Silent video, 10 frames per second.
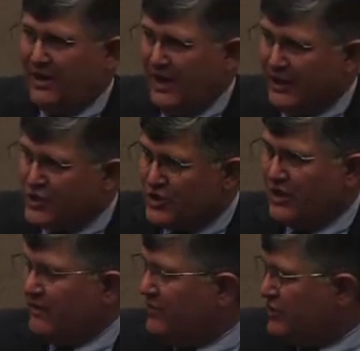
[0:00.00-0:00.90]

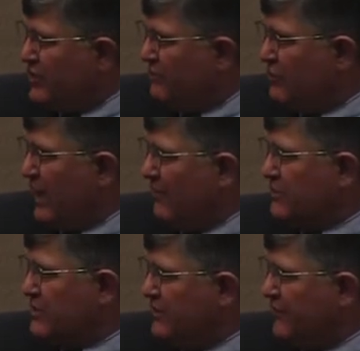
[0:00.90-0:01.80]
instead of the chief
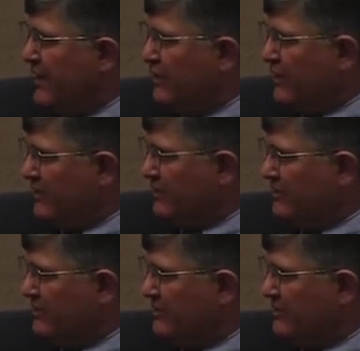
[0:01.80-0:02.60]
drivers of the failures